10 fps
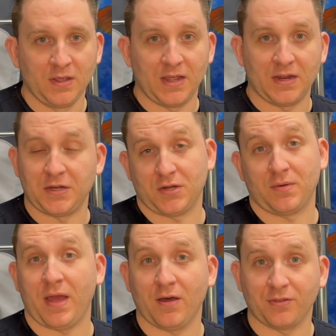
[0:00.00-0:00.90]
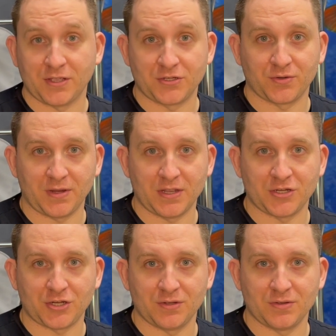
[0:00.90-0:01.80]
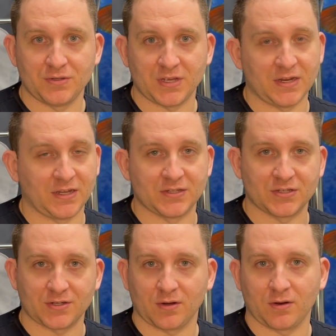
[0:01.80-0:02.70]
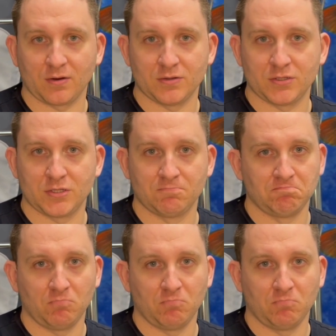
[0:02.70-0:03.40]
Any new health history issues? Any concerns?